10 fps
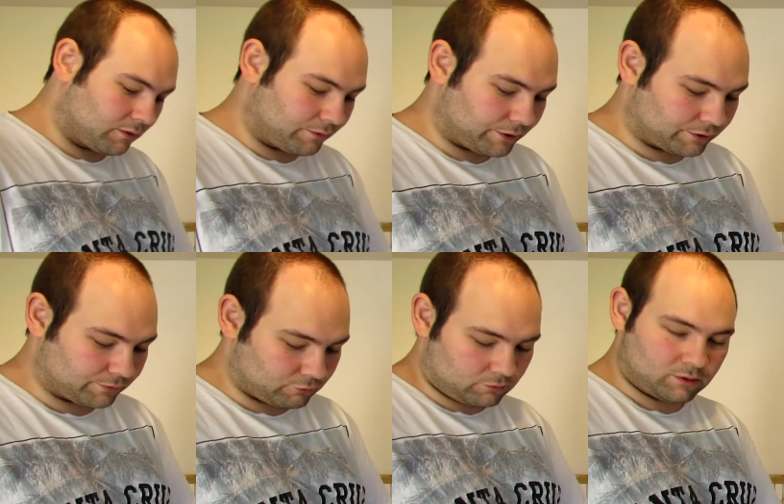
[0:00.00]
First of
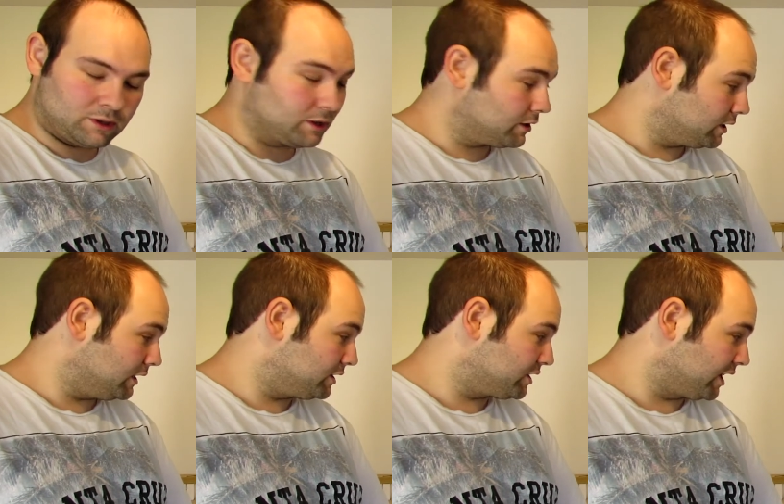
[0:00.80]
all, I
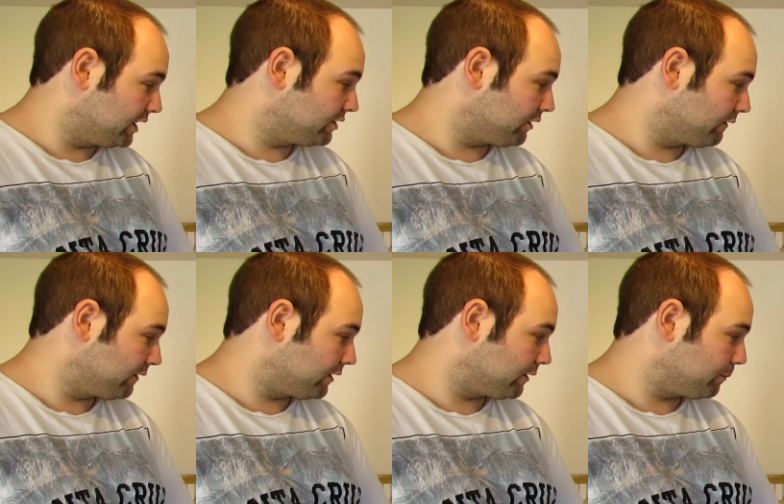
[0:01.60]
need to change
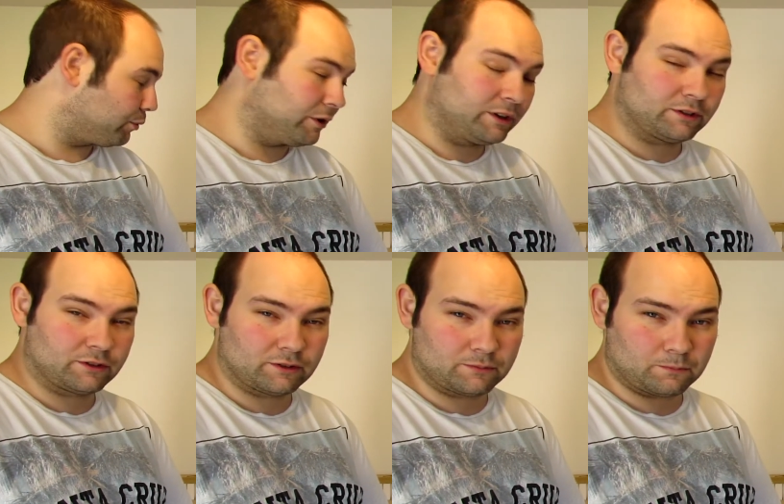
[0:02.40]
over point
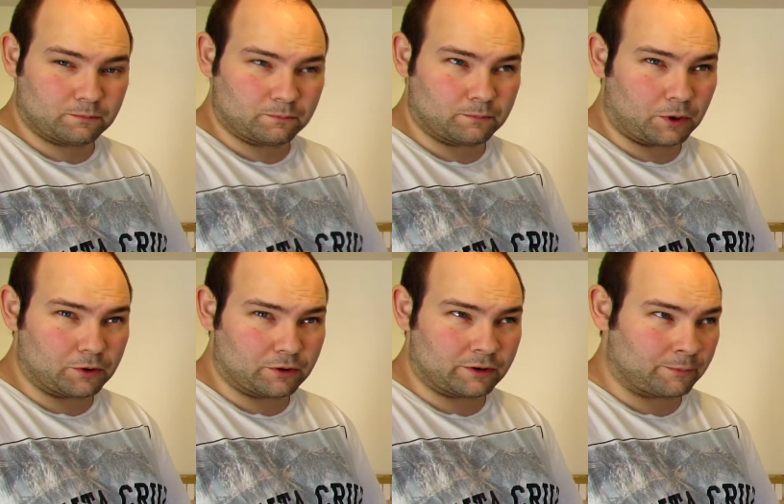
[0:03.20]

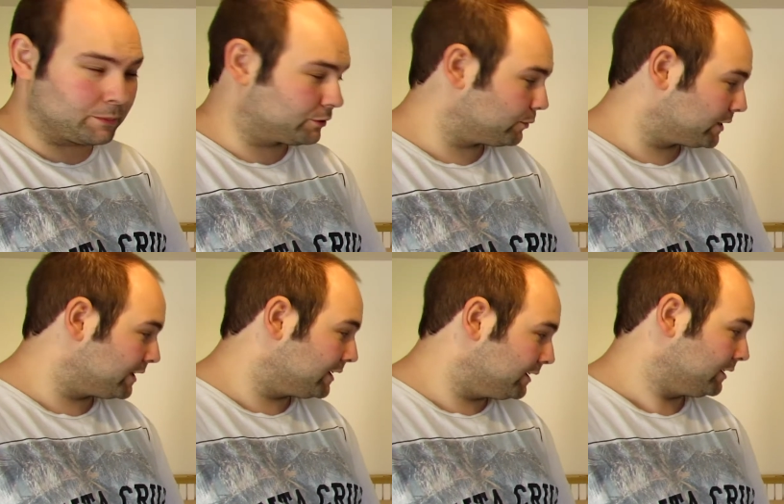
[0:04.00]
motor number
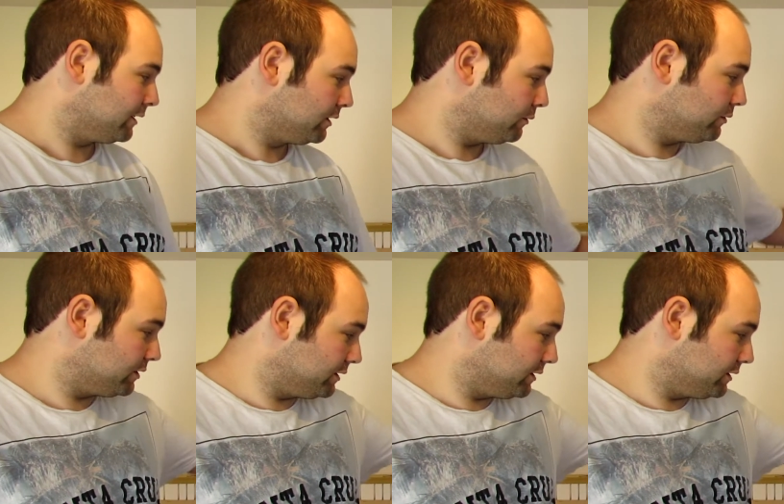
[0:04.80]
20, which